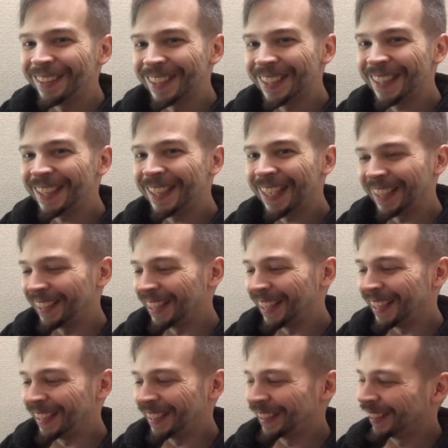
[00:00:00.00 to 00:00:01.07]
see that
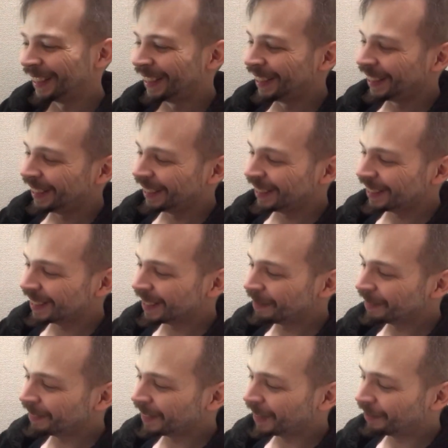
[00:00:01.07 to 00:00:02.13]
like
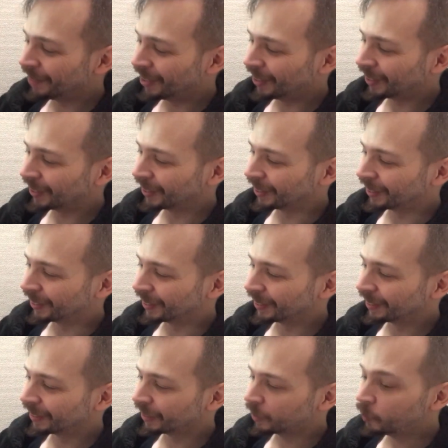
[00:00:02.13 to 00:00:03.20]
some of them are
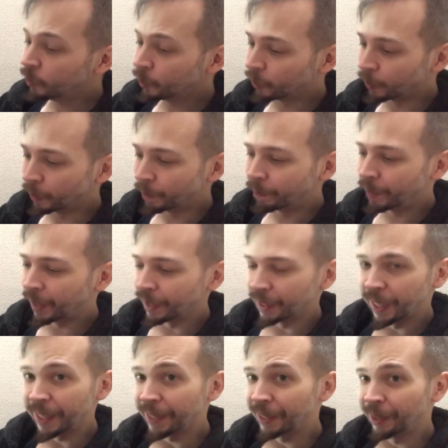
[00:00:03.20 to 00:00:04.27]
cool,
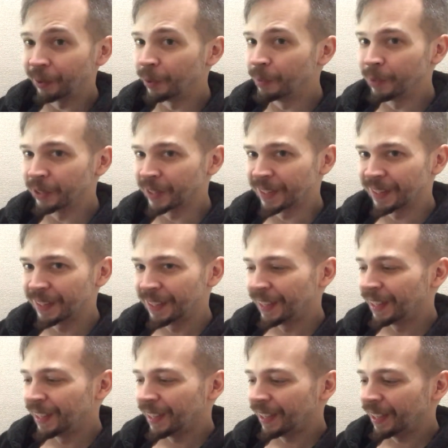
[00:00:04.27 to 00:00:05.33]
but like they're almost
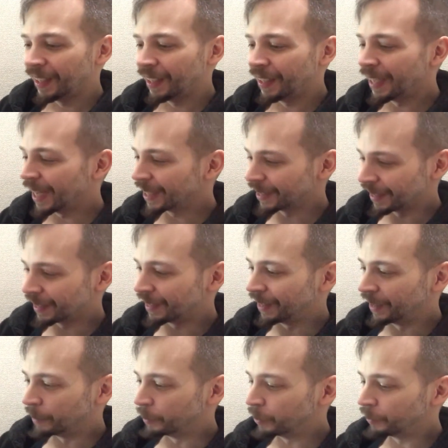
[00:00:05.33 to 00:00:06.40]
non-existent
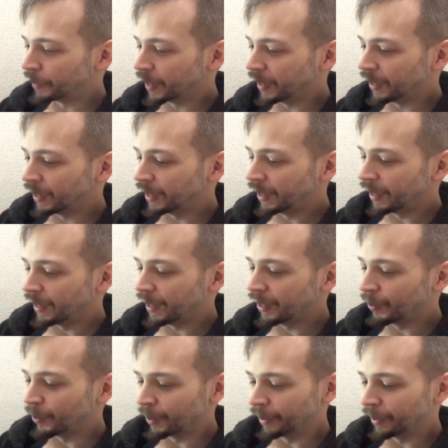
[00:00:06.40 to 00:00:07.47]
in the movie
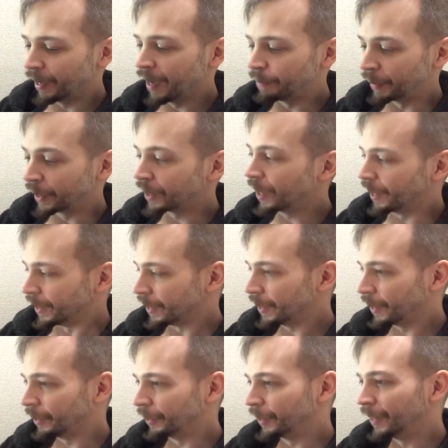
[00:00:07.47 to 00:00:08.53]
or have been cut
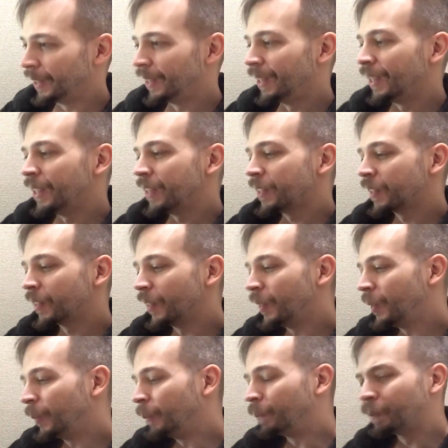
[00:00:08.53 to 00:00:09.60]
entirely.
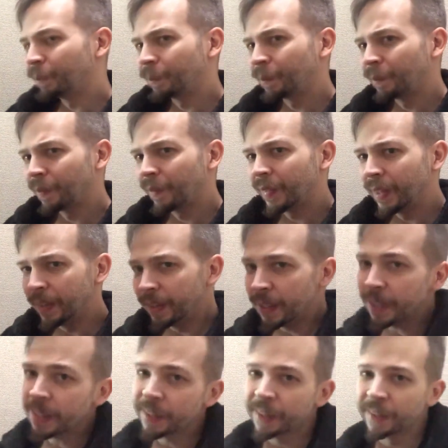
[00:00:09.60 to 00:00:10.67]
So
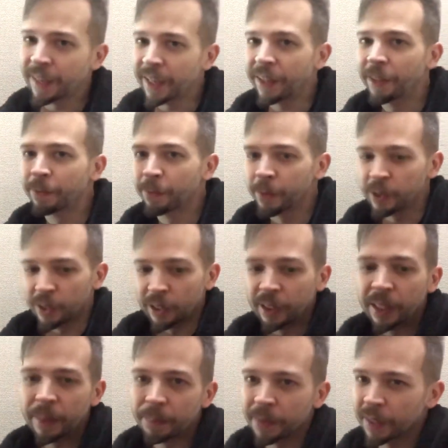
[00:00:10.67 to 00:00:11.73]
this is like the first
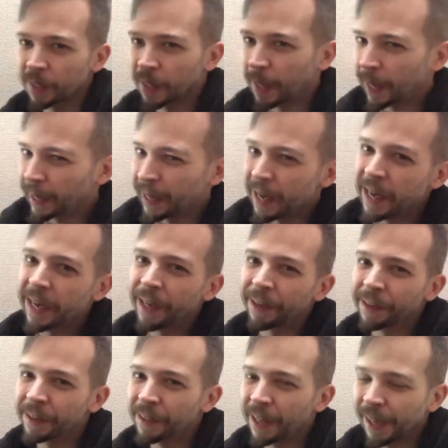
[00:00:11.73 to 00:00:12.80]
glimpse that I
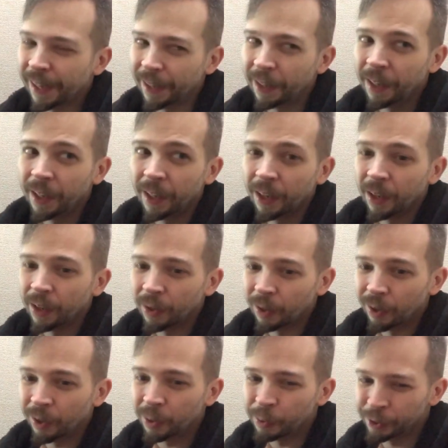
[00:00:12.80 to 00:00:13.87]
had that,
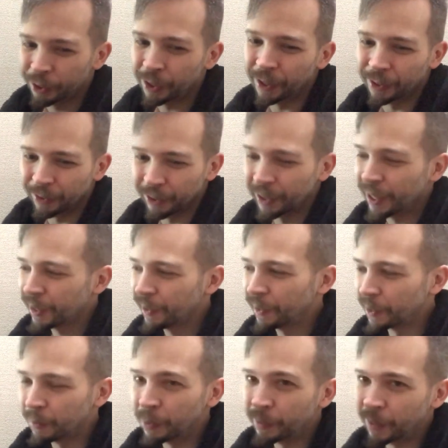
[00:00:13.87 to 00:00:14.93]
oh shit, there's lots of
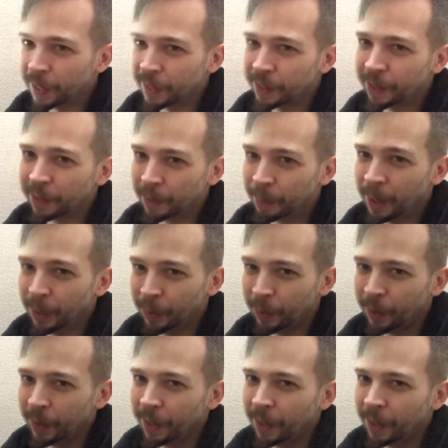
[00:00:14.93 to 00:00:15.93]
this movie that didn't come out.